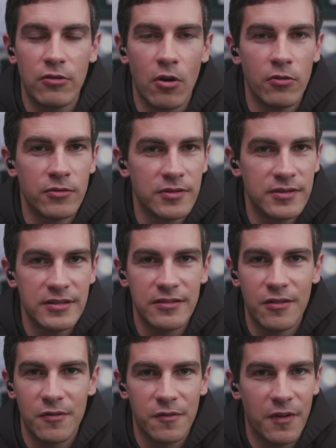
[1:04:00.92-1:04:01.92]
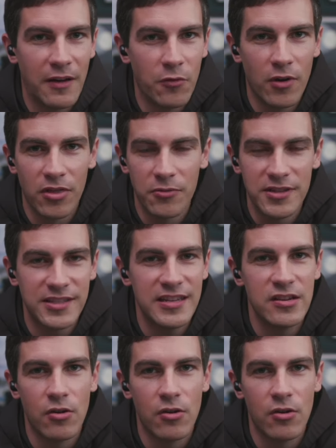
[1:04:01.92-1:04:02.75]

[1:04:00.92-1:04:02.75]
your own, you know, 501(c),